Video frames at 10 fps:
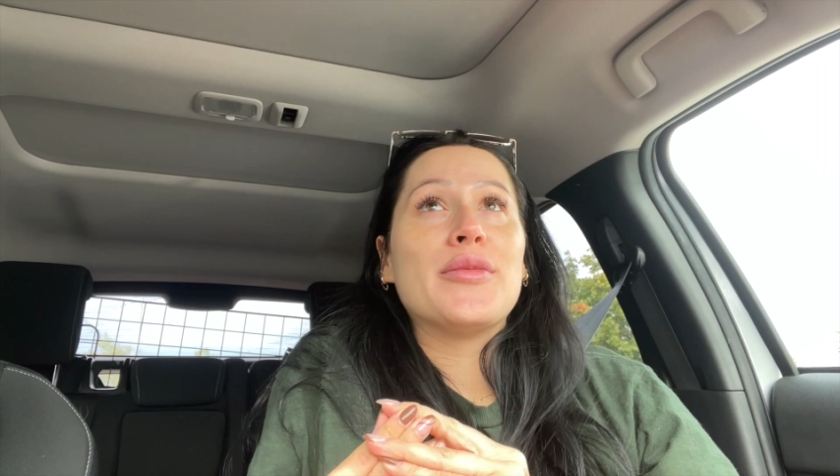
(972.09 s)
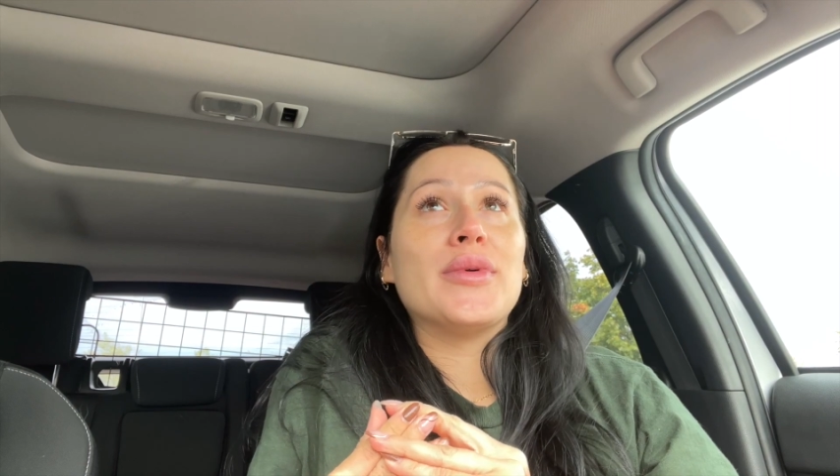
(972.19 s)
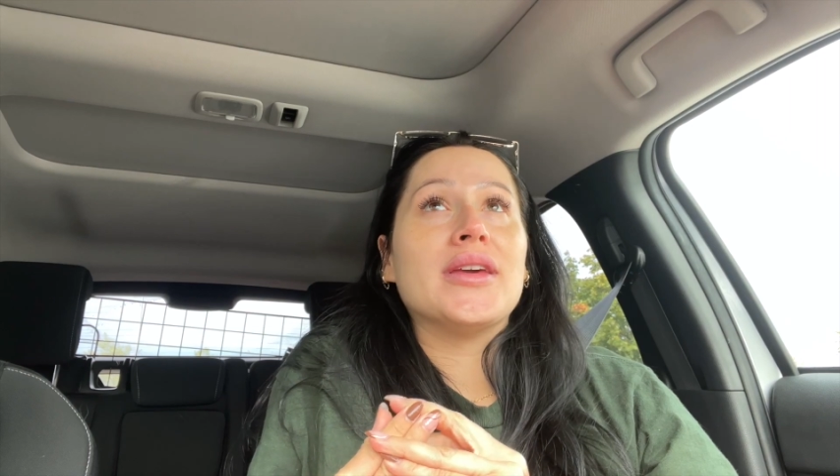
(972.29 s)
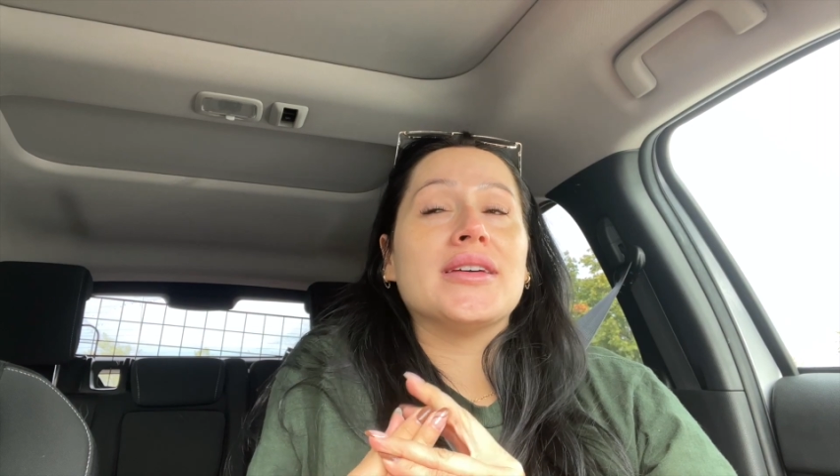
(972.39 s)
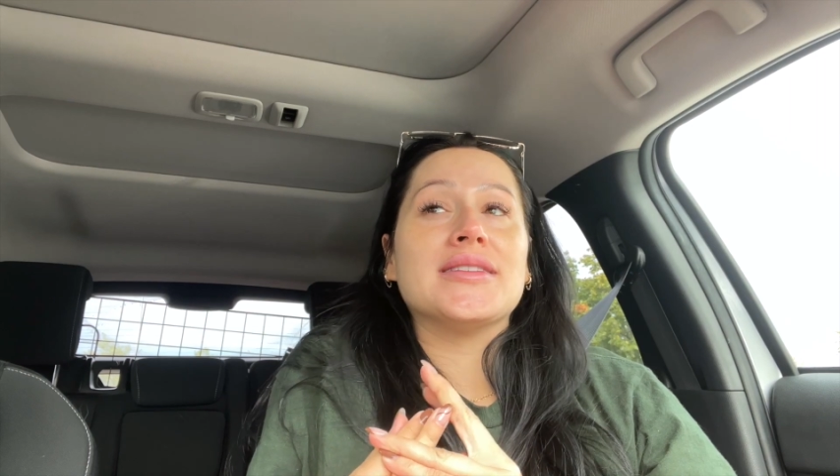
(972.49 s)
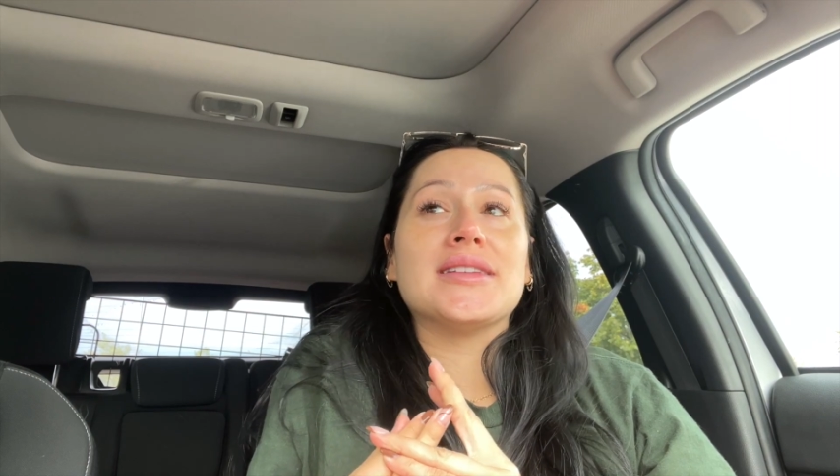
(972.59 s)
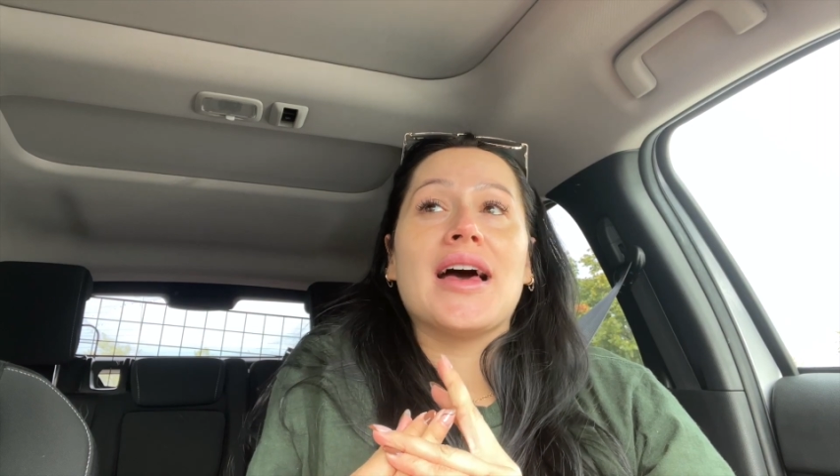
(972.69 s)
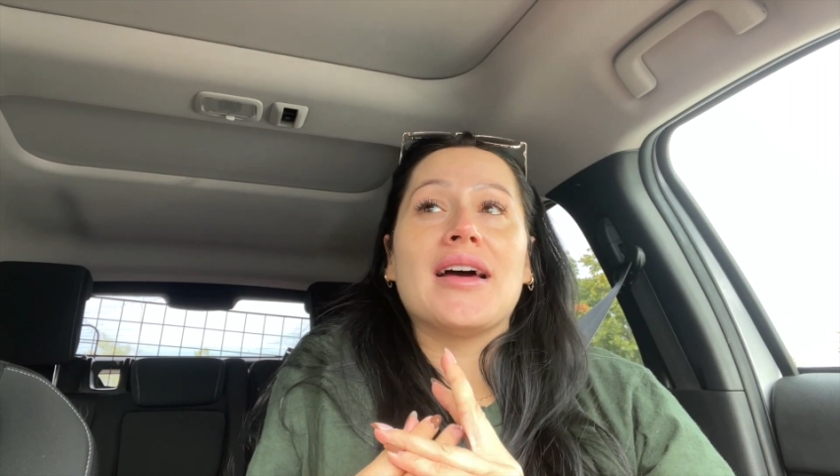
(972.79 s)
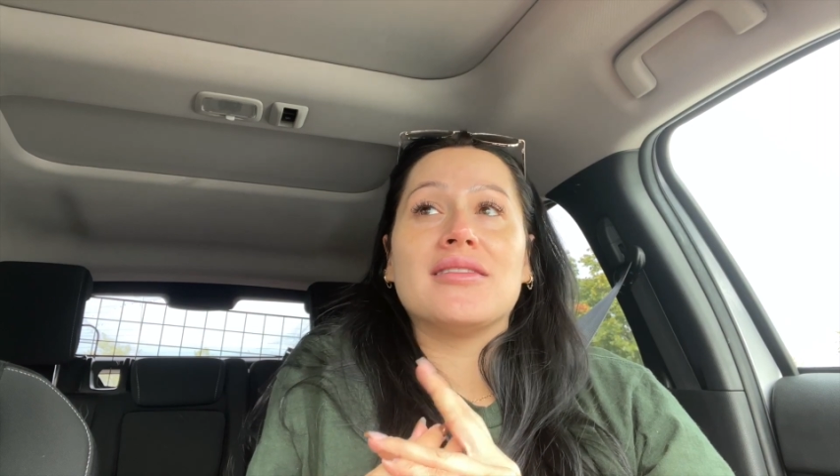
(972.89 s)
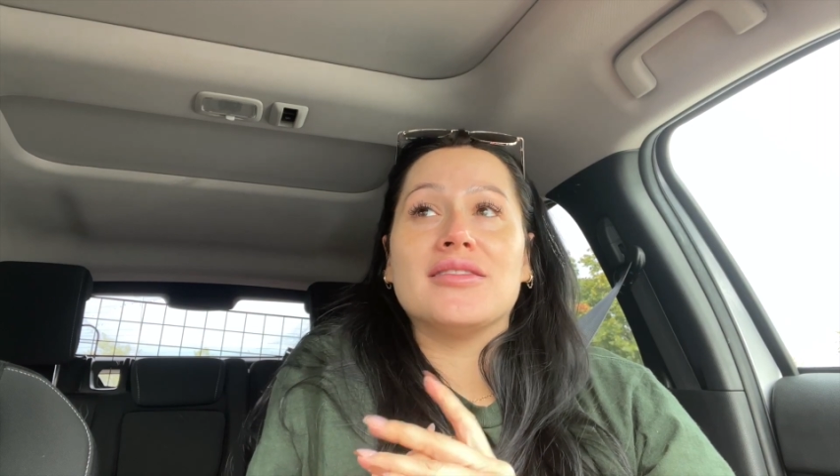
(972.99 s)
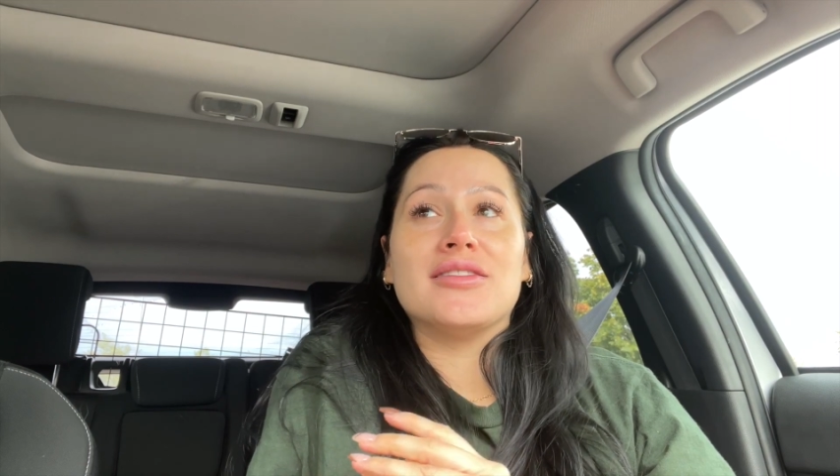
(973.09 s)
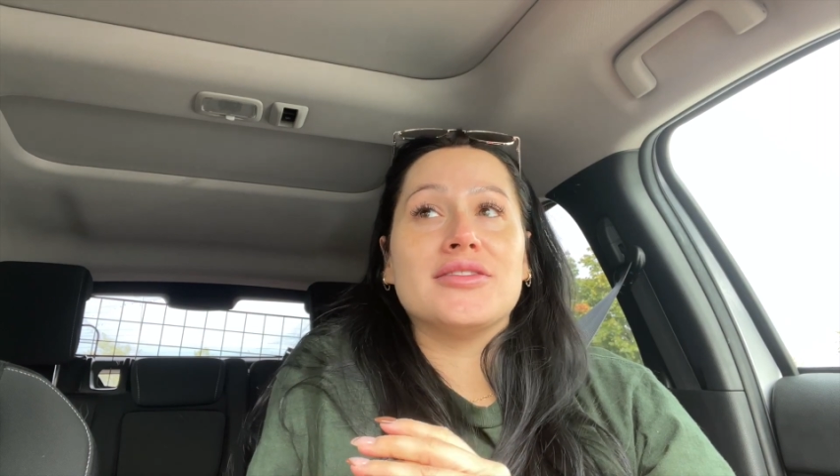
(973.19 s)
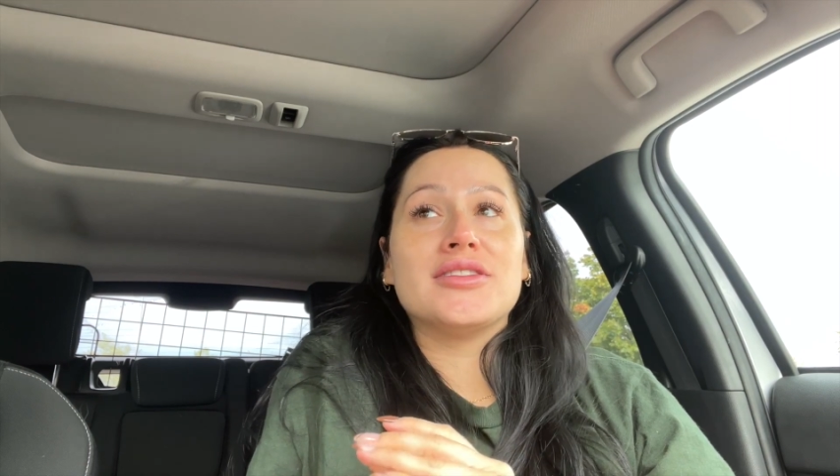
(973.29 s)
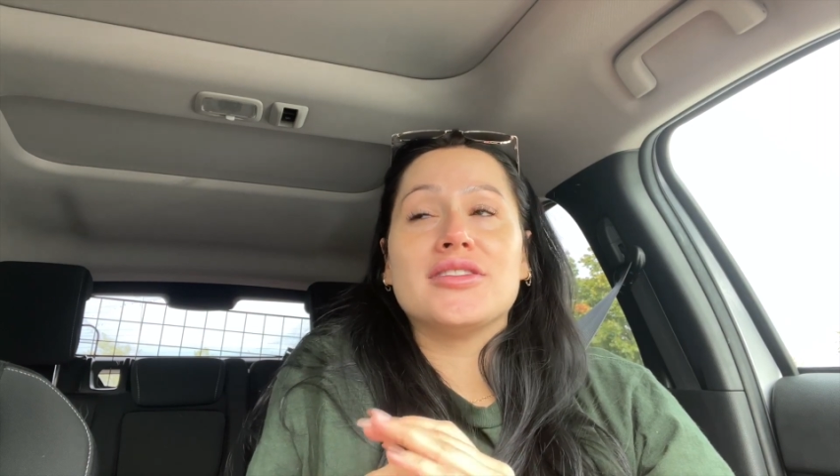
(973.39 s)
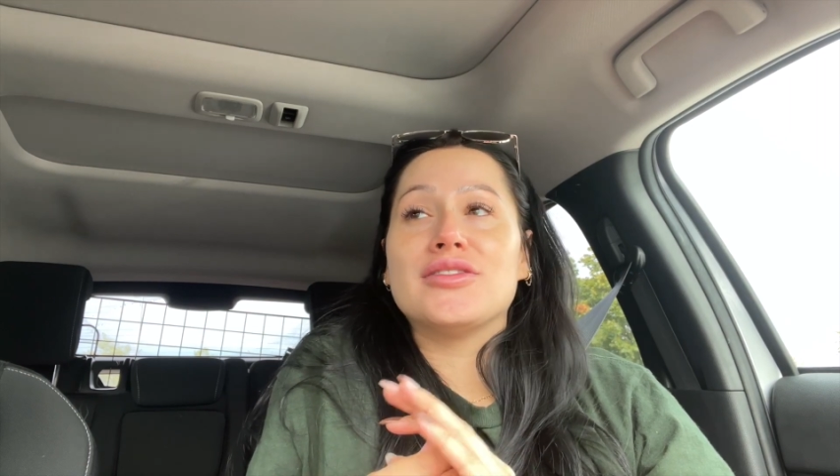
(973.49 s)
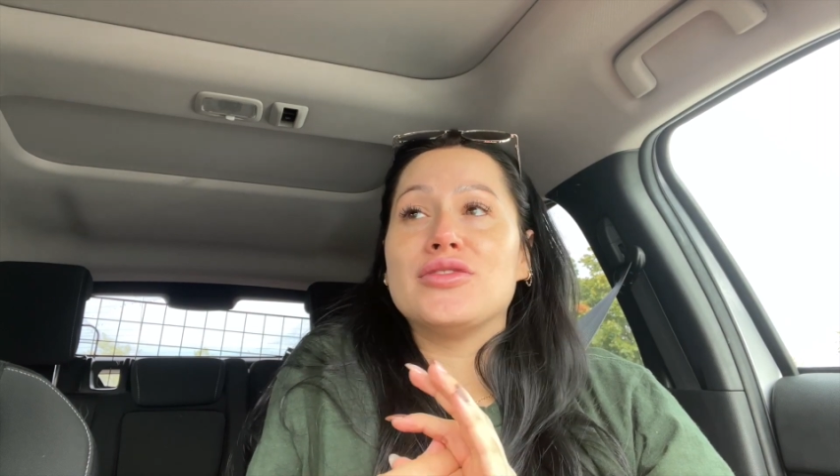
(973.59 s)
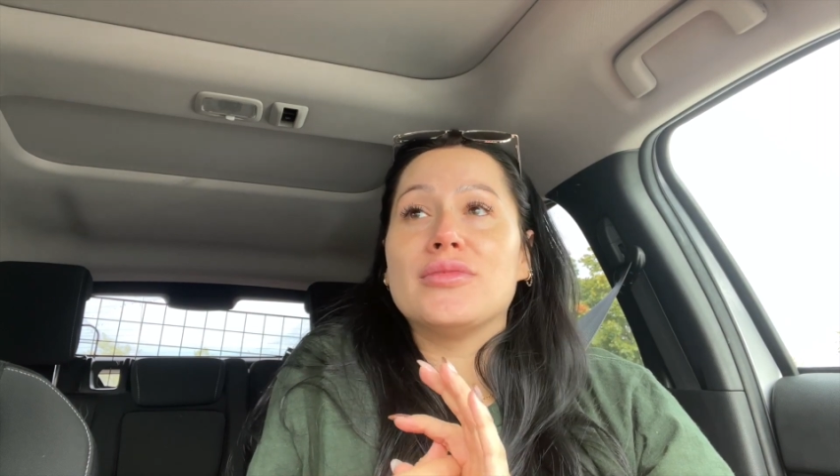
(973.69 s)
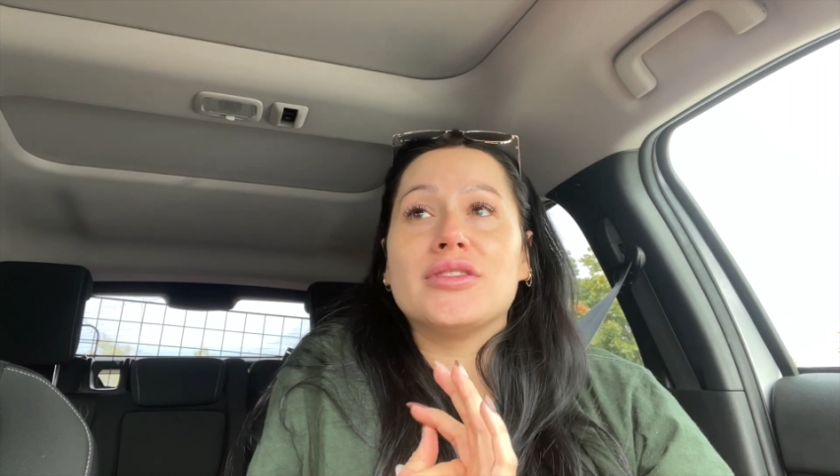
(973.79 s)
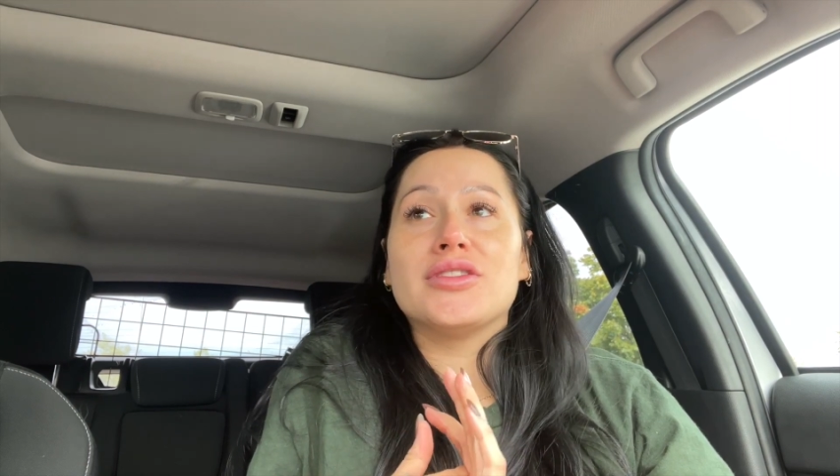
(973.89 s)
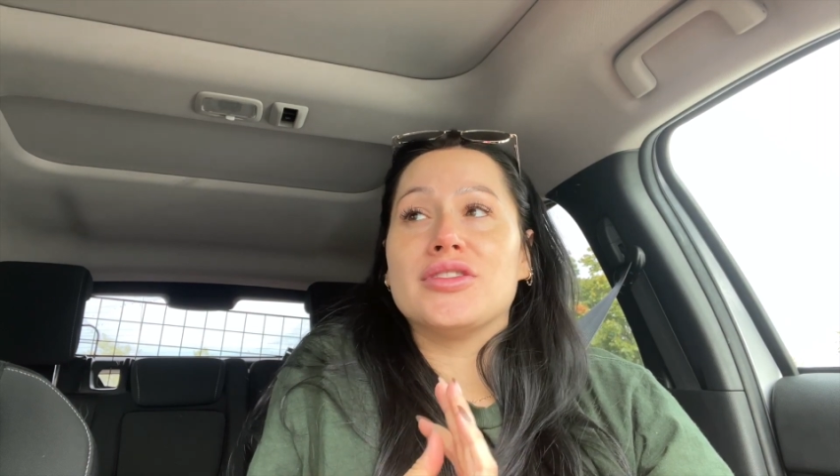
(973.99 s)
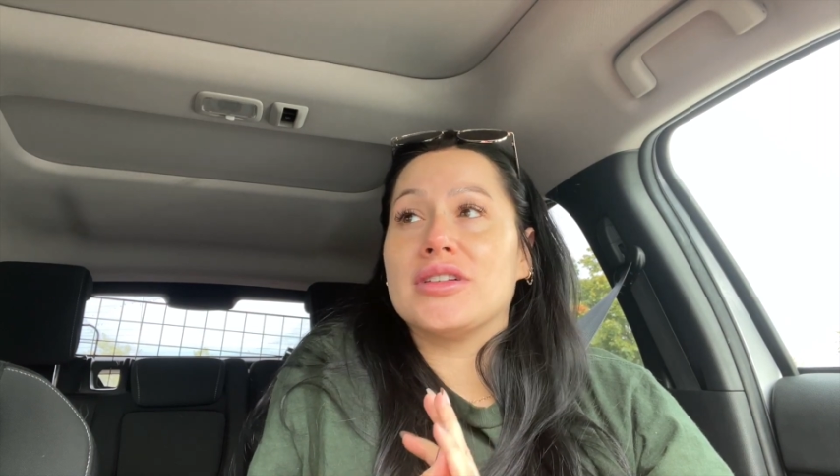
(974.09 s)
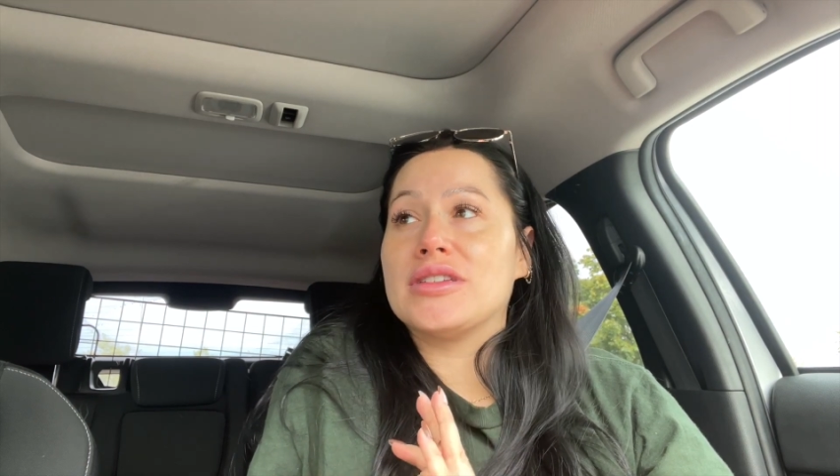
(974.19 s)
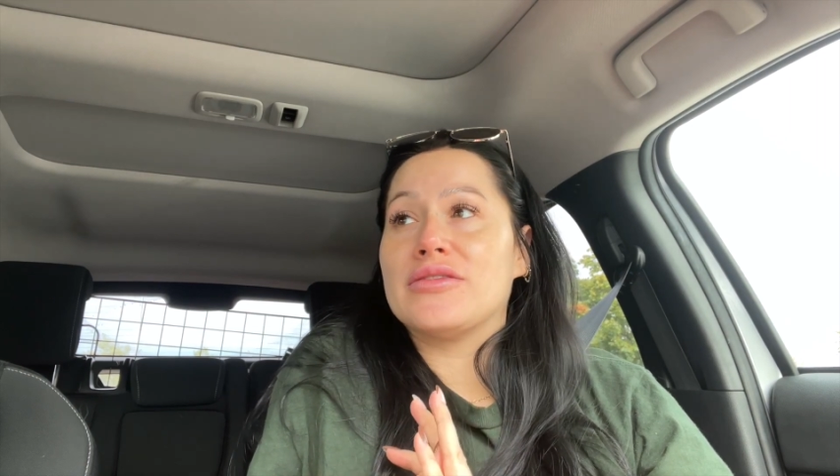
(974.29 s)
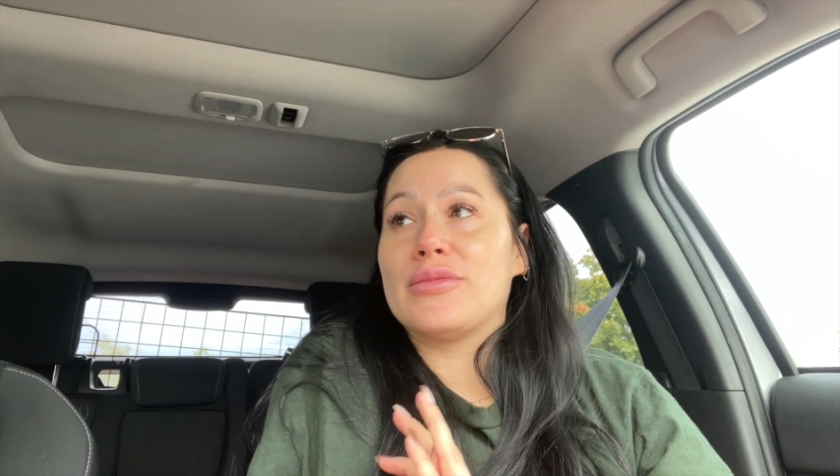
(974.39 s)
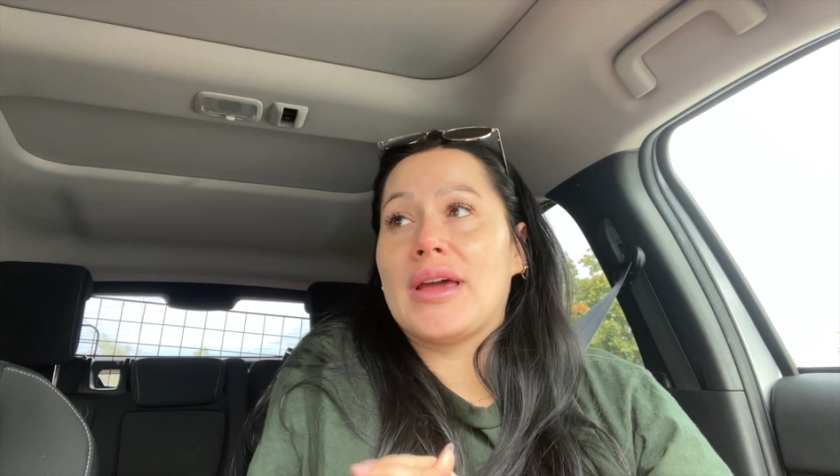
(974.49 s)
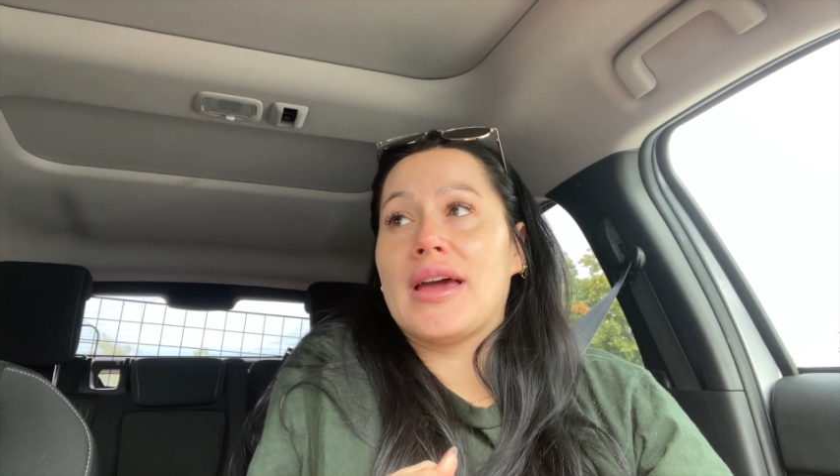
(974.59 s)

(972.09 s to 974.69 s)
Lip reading: because, I don't know, it's just too much stress for me.